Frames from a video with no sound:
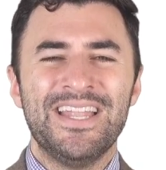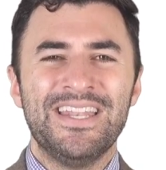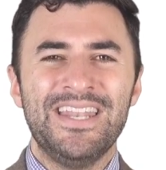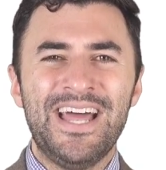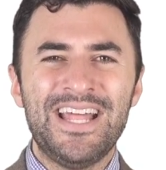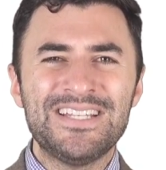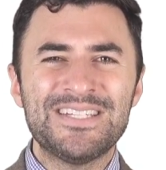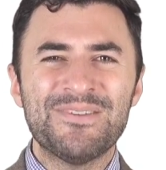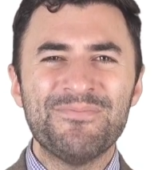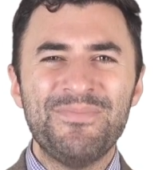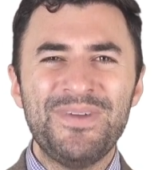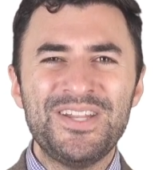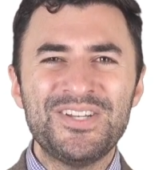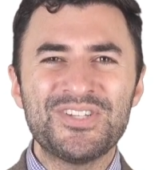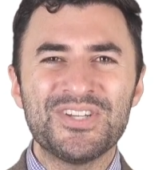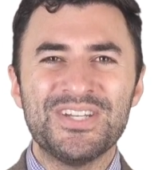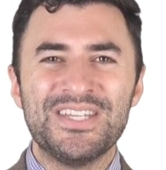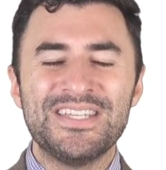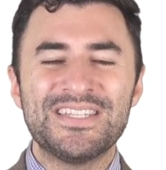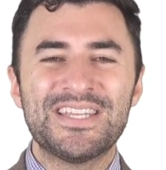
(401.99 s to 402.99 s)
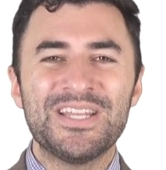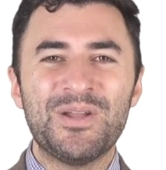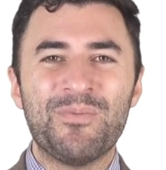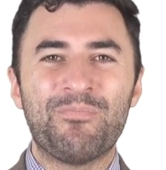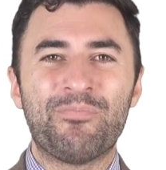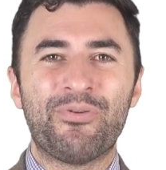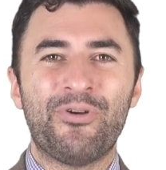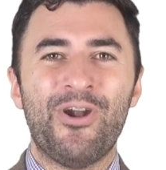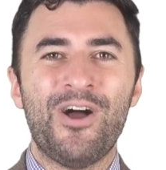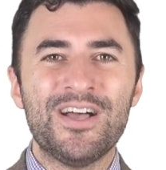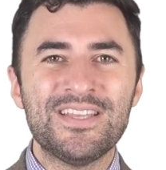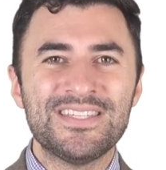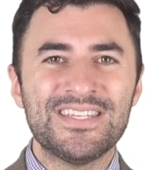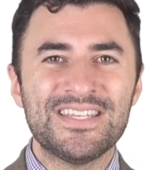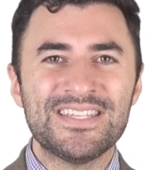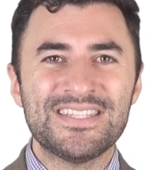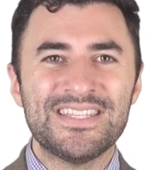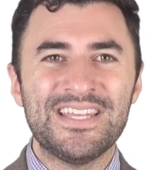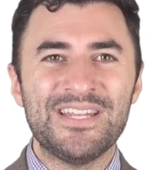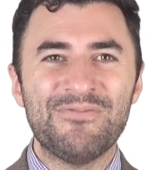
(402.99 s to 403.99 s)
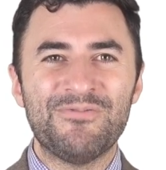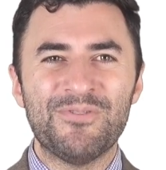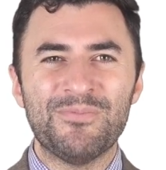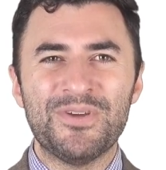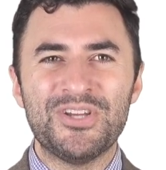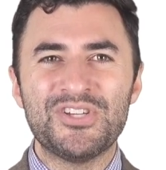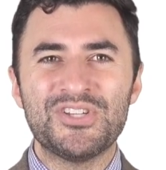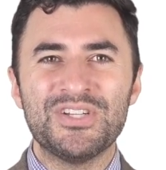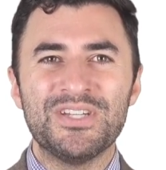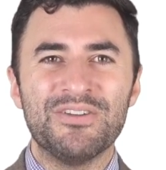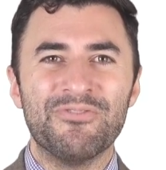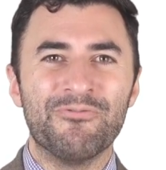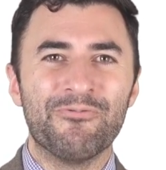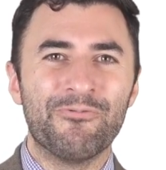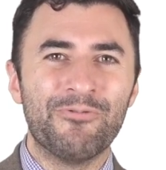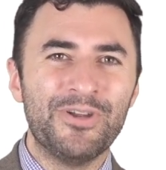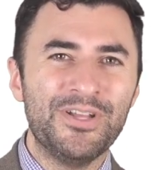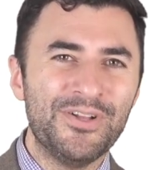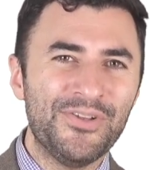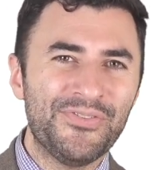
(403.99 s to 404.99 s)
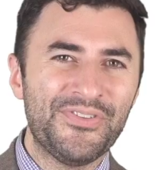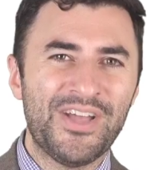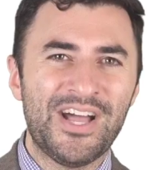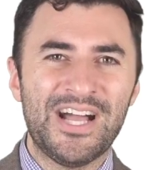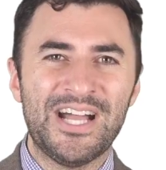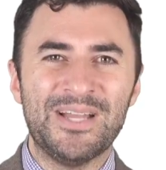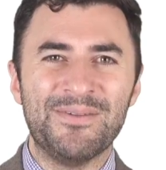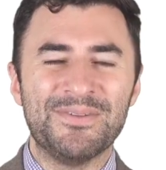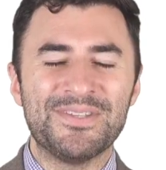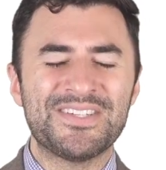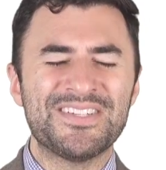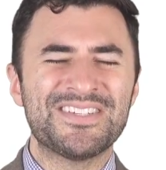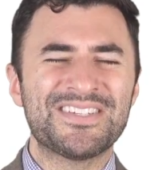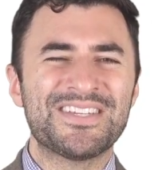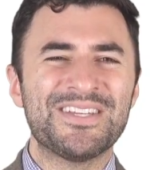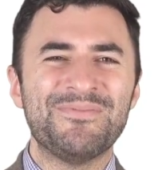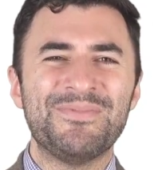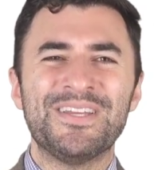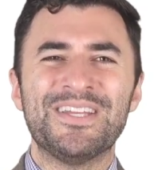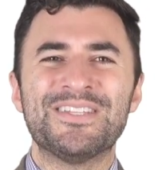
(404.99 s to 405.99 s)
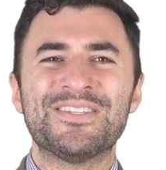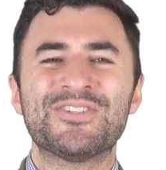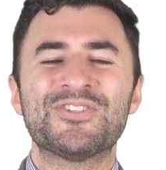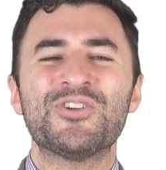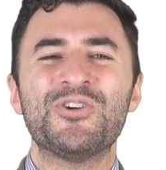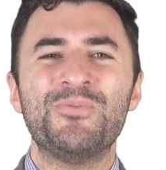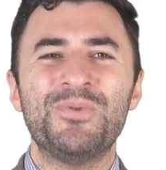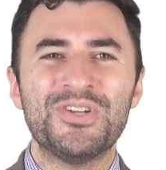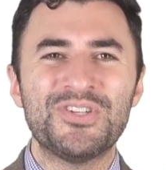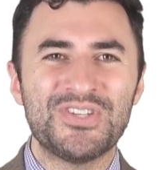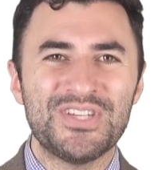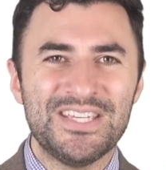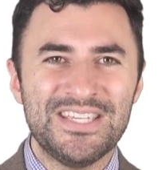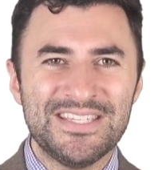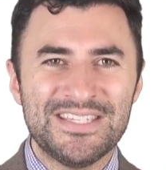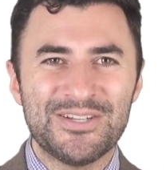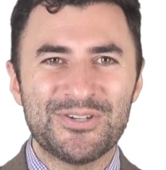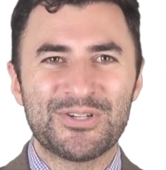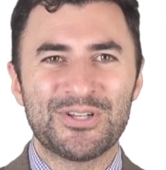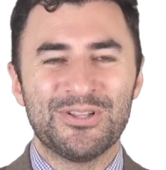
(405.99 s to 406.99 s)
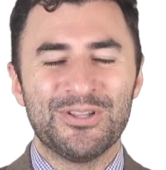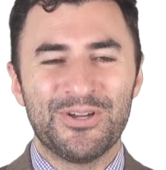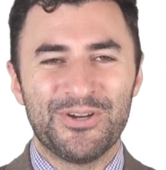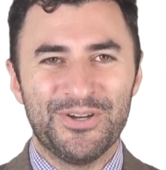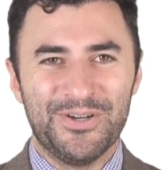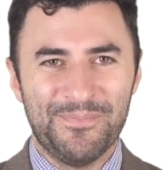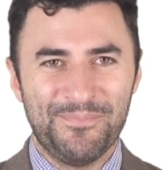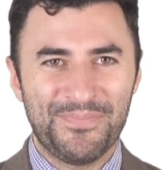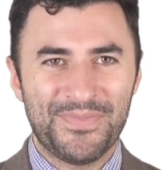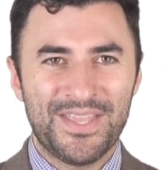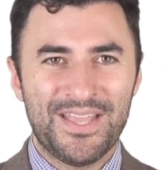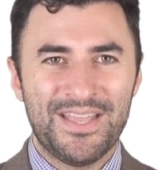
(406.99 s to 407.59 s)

Not to mention, he's going to process that information in real time. It's just going to make it so much easier to learn.